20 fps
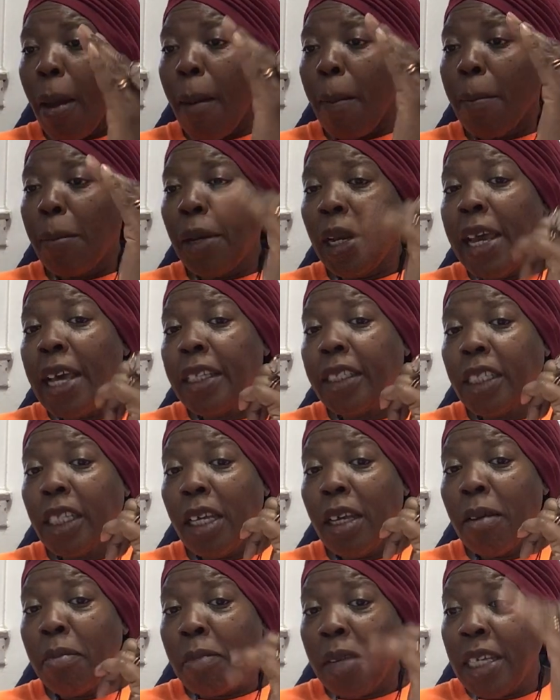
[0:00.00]
Bliss
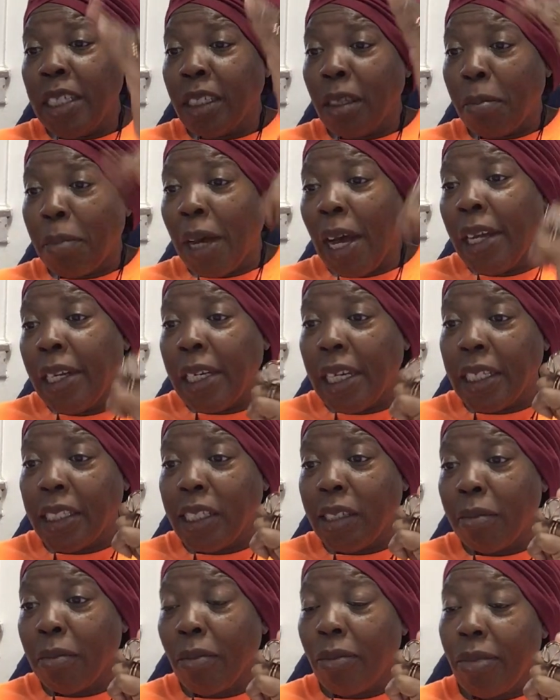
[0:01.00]
means abundance.
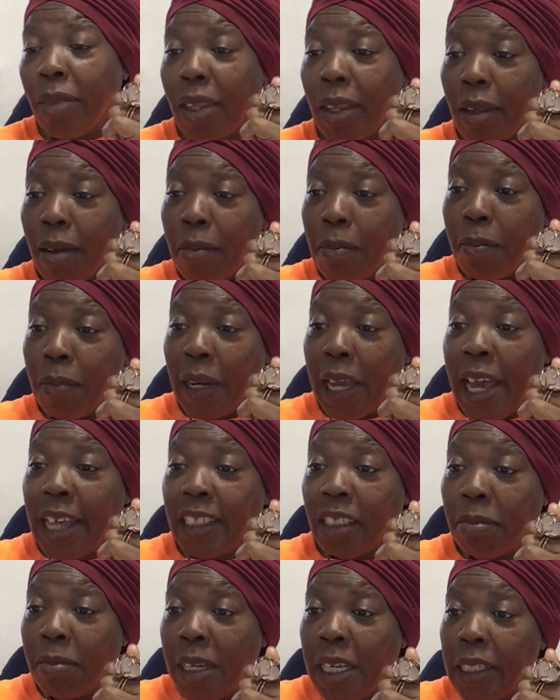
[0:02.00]

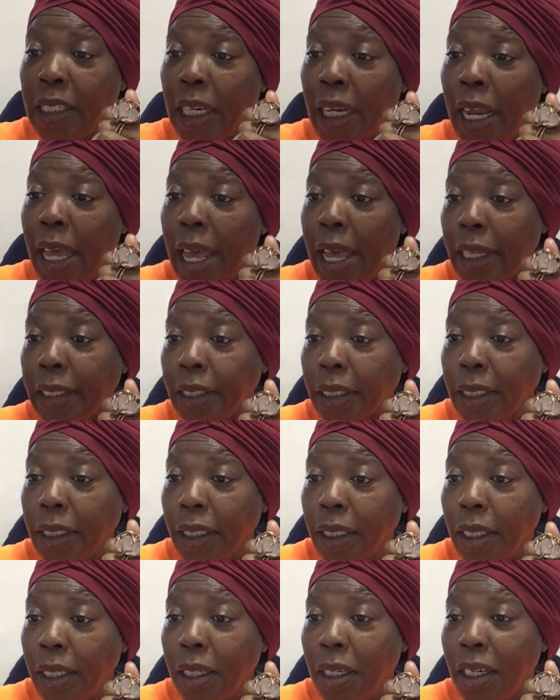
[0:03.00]
Bless means less.
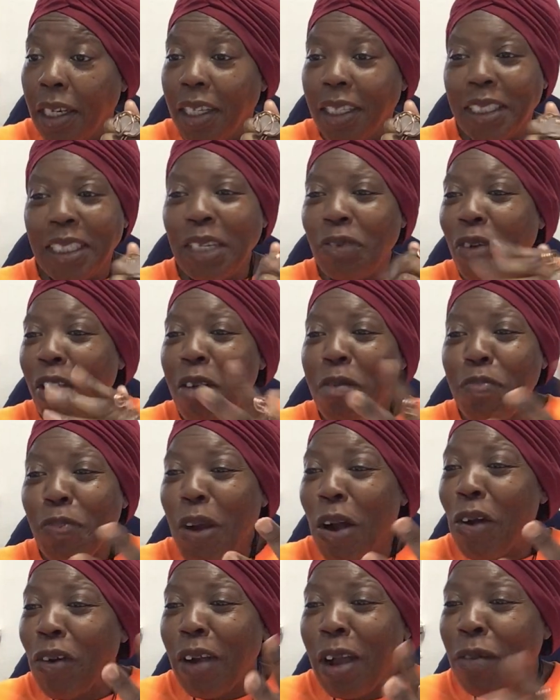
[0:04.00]
See, we are
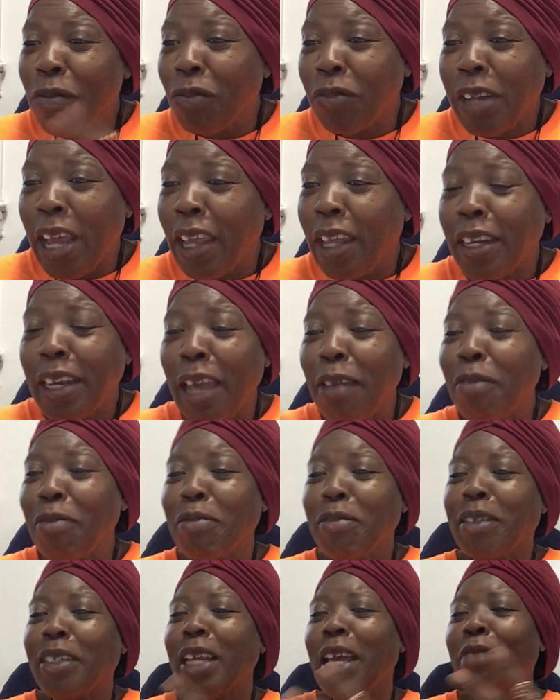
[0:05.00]
programmed,
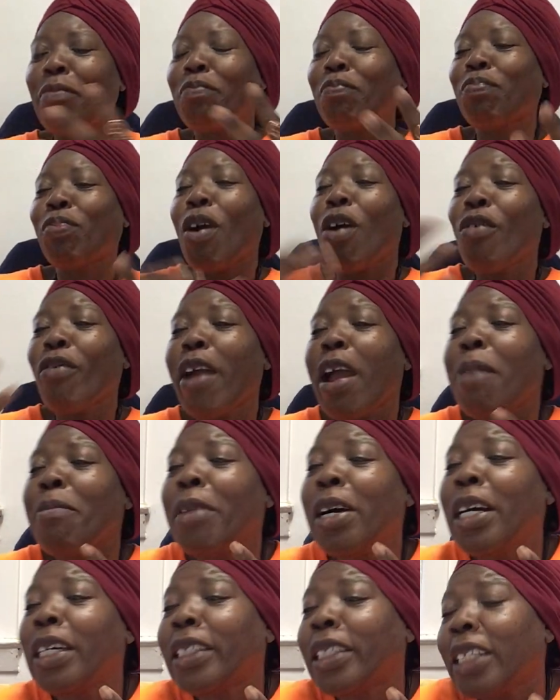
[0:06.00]
they program
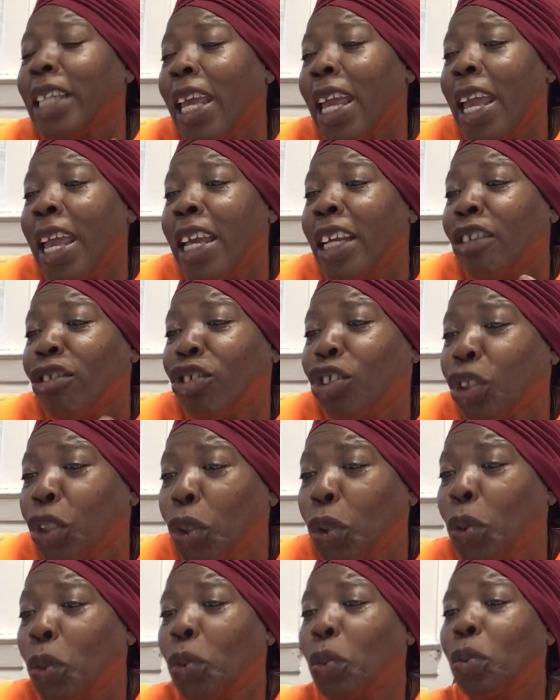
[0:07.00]
us in
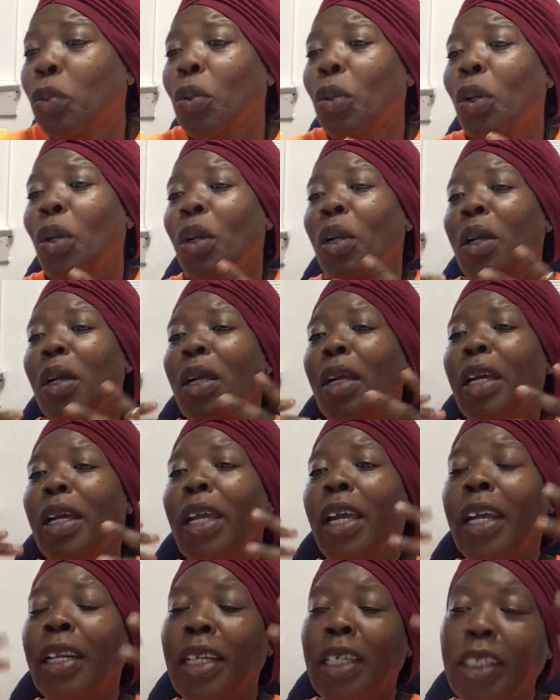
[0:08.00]

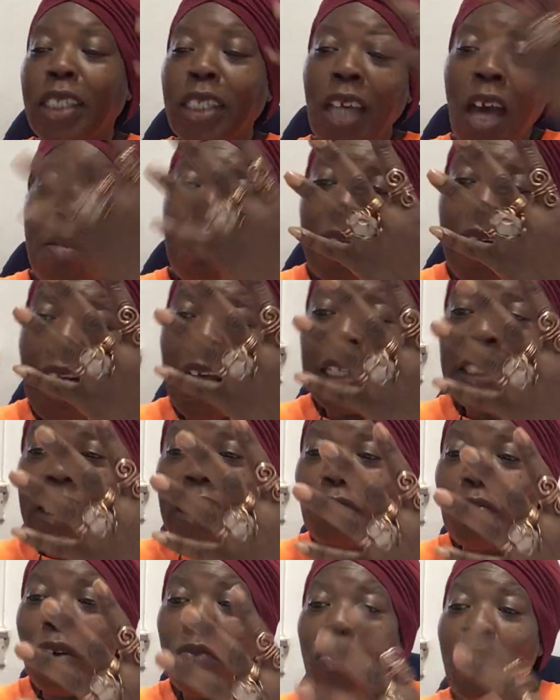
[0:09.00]
the
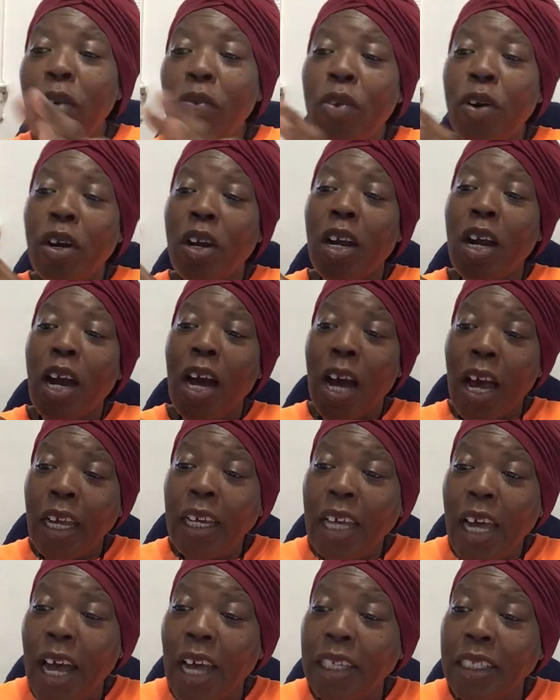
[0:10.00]
subconscious when we were
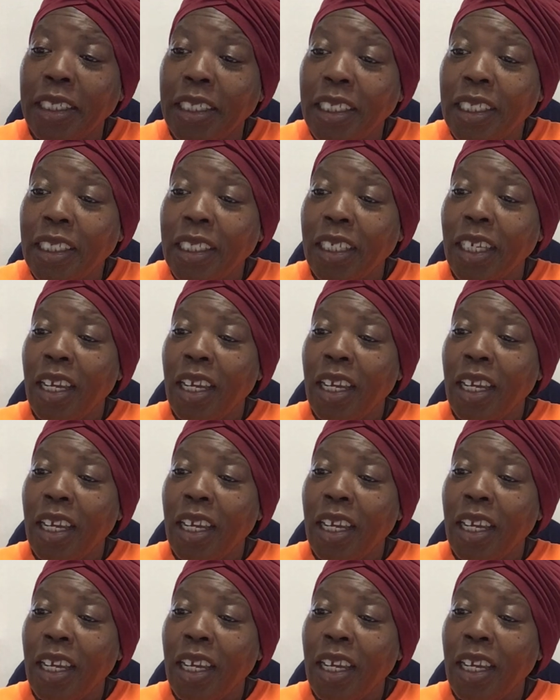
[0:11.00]
unconscious